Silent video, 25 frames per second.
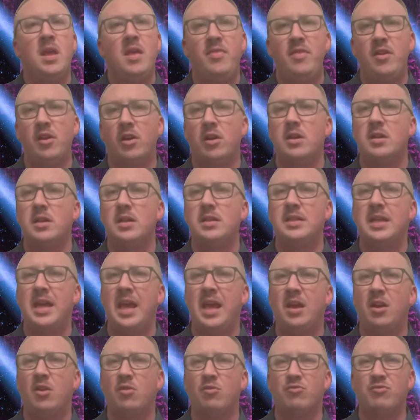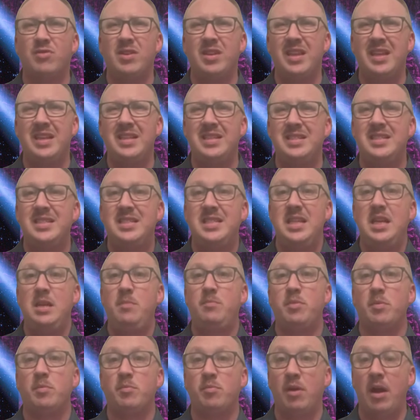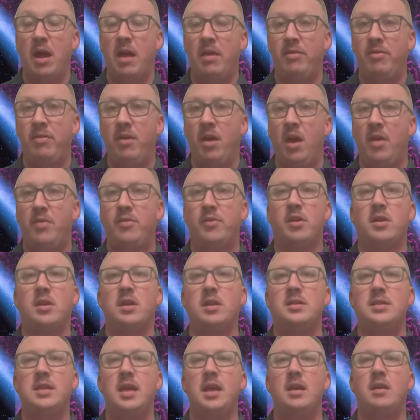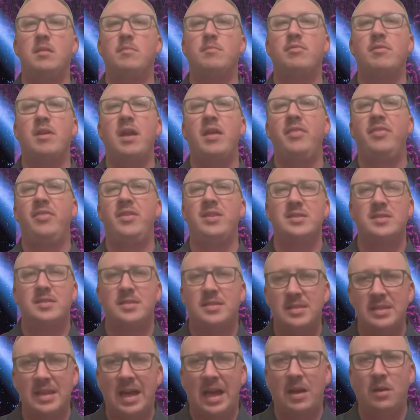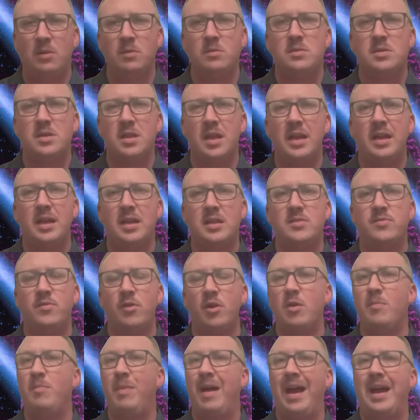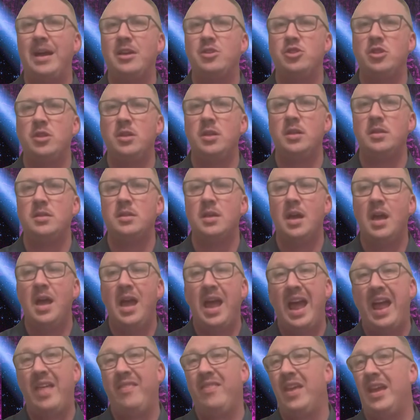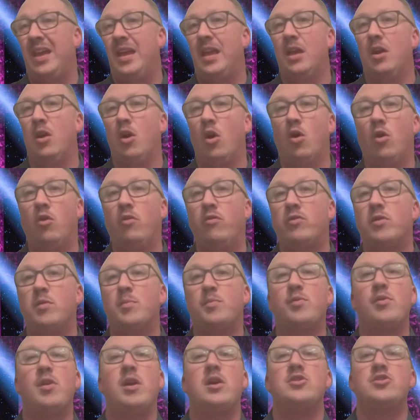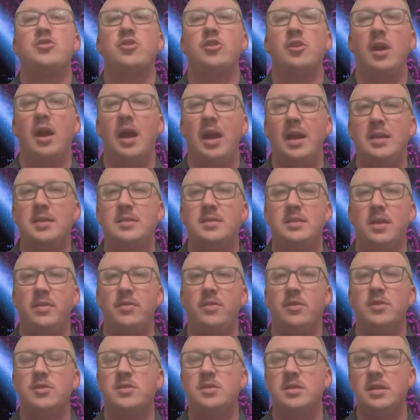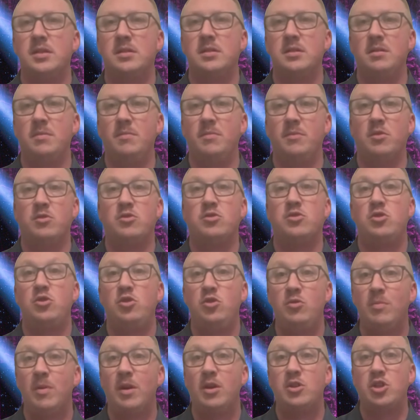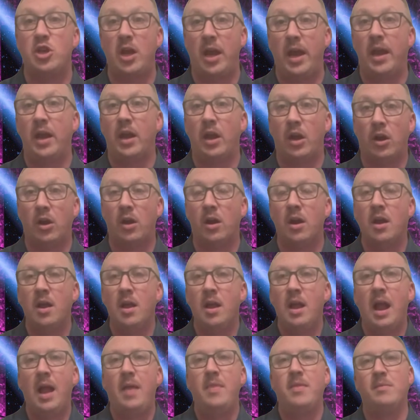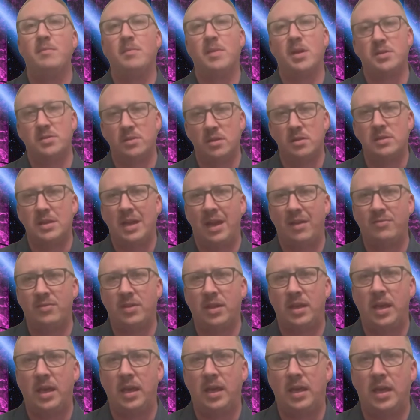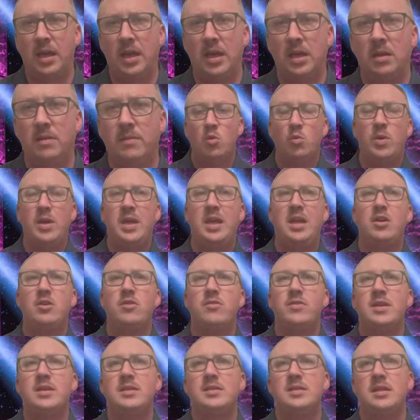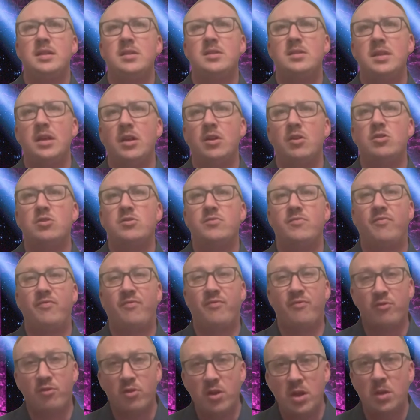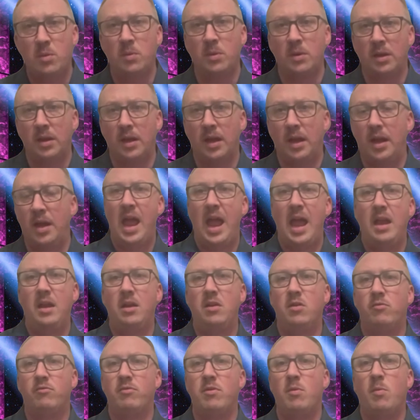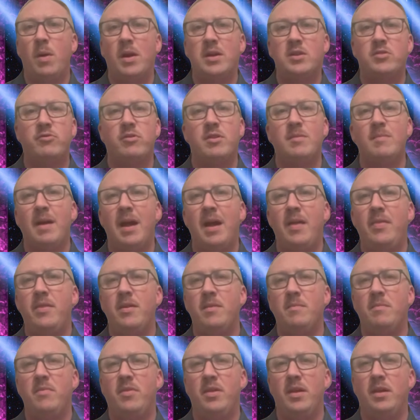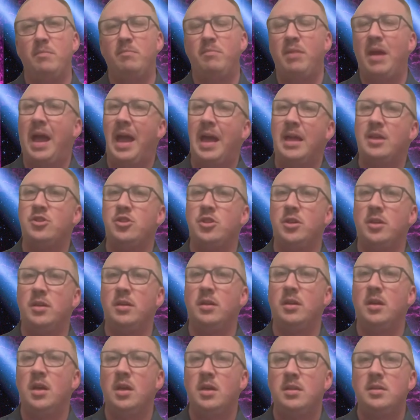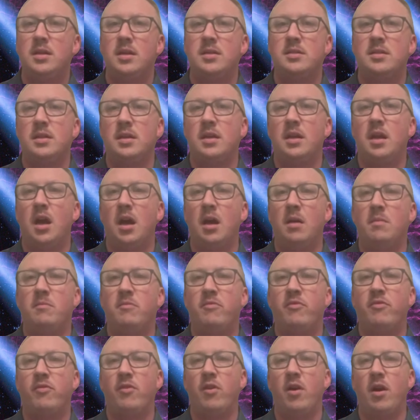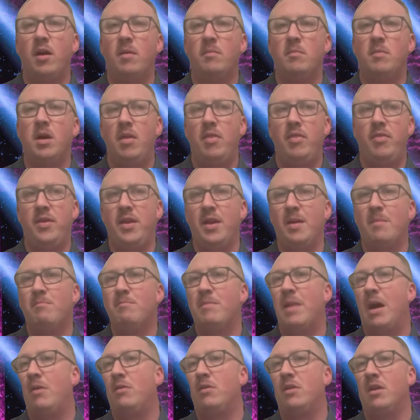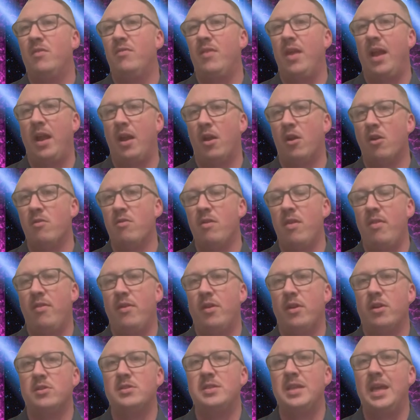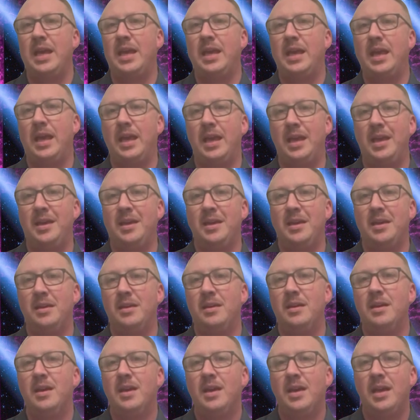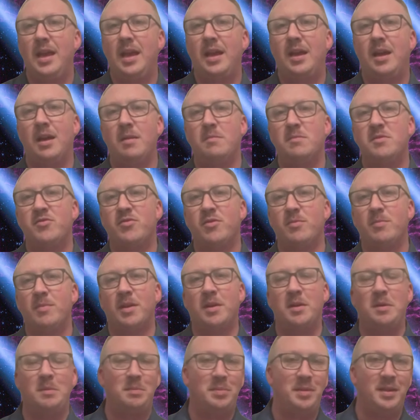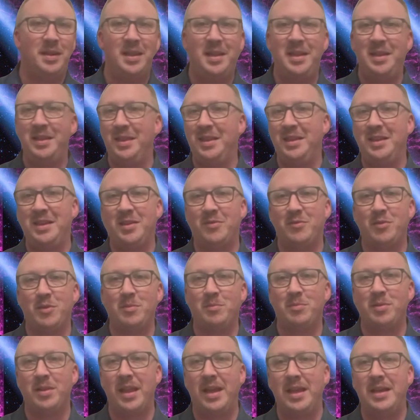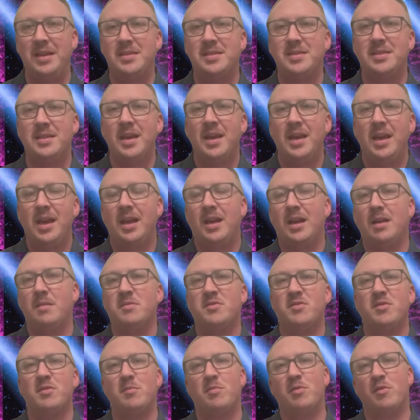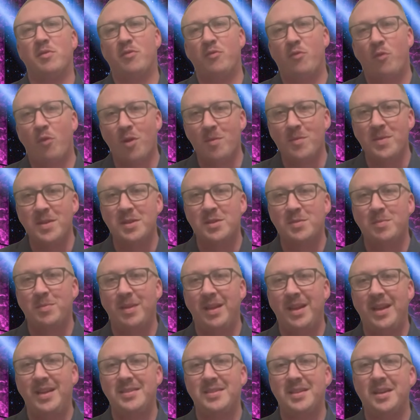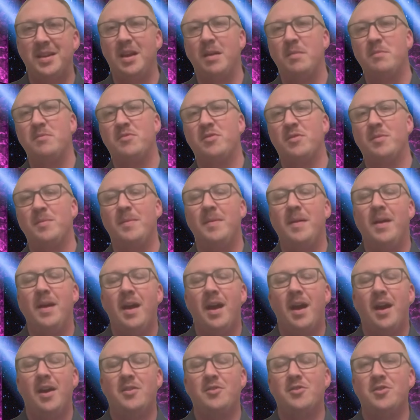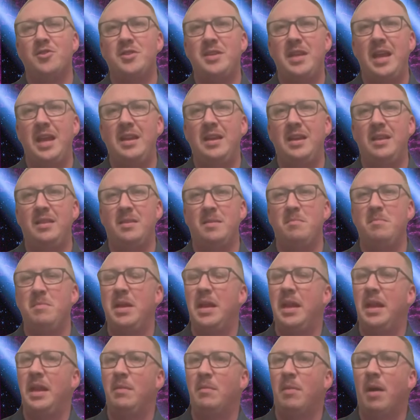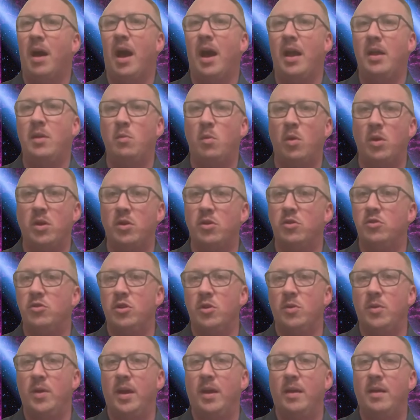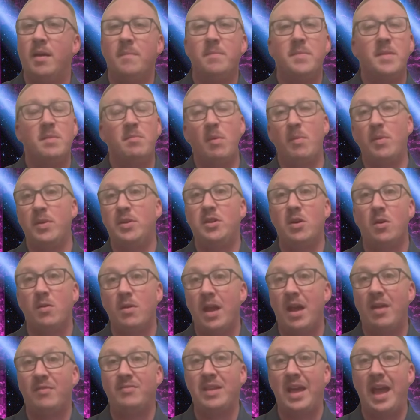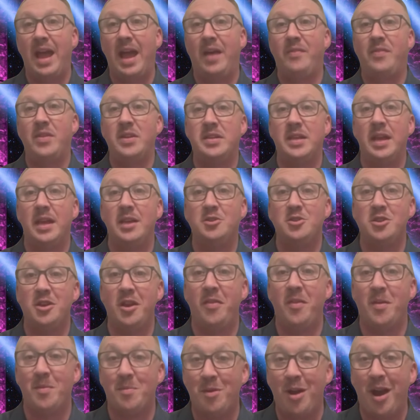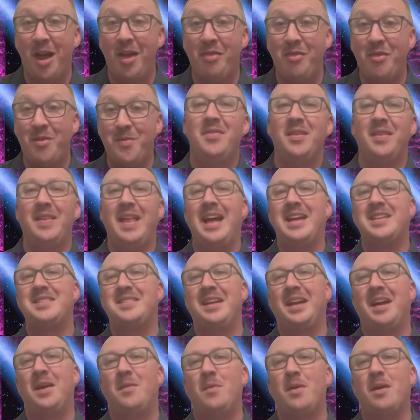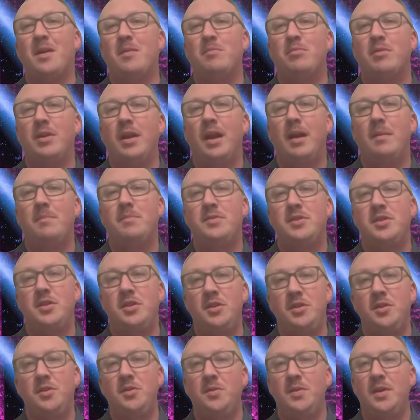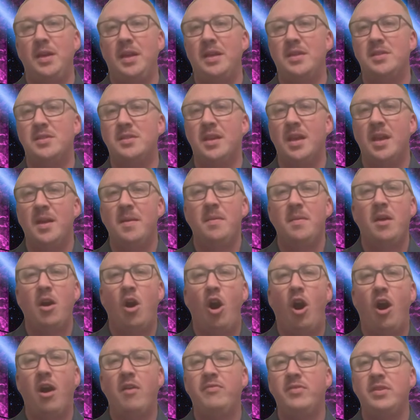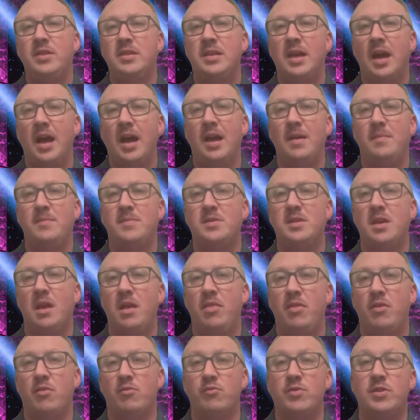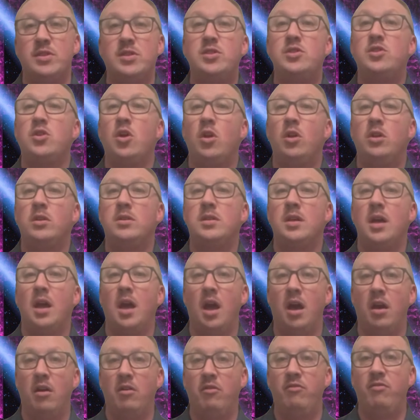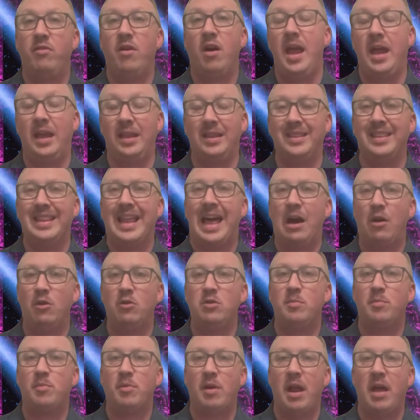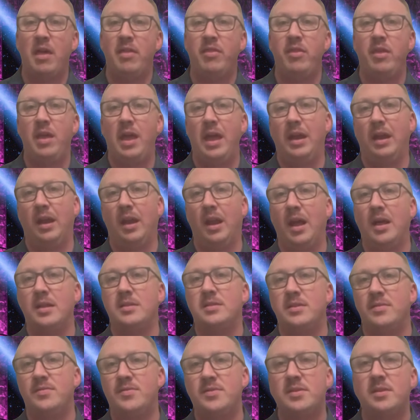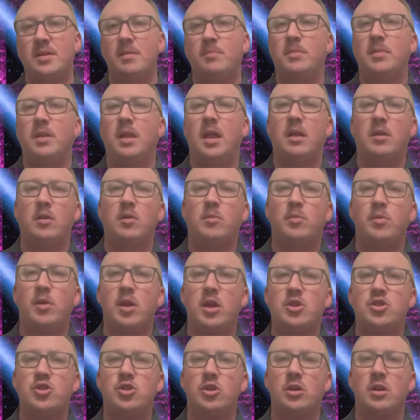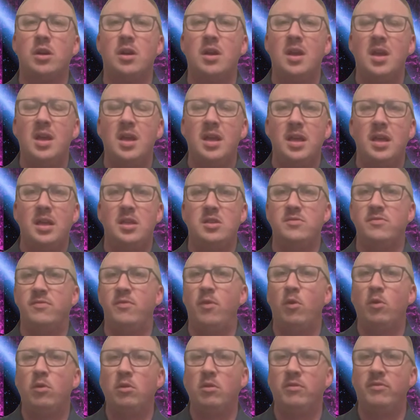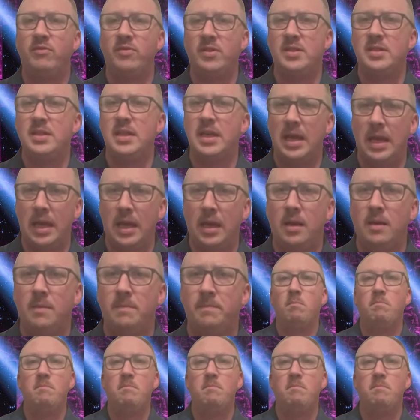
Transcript: They're going to take a really deep breath. They're going to take a breath that sounds like it's very passionate, and they get overpressurized in their system. There's too much air, and the muscles have to kick in. We hear this in singers frequently, and we want to remind them that passion doesn't come from the amount of air that they're taking in. It comes from a completely different place. It comes from a performance place. It comes from understanding the meaning behind what you're doing. But we don't have to add the tension in the breath. The last thing I want to bring up to you is oftentimes the result of a loud breath and lots of subglottal pressure is vocal fatigue.